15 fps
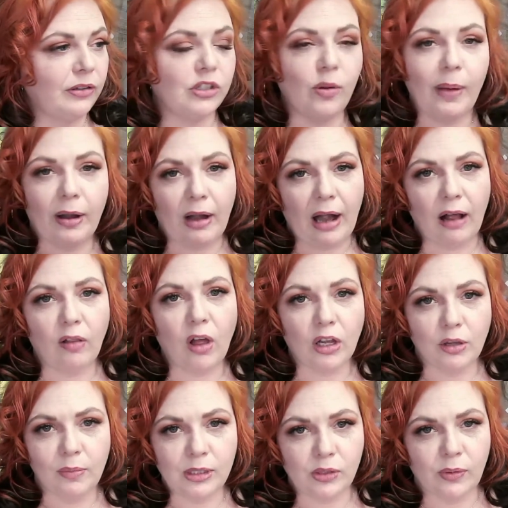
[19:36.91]
No matter how long
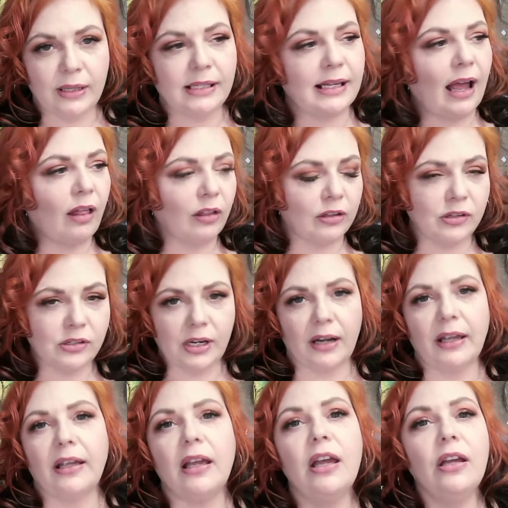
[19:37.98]
you've been doing this, how long you're studying,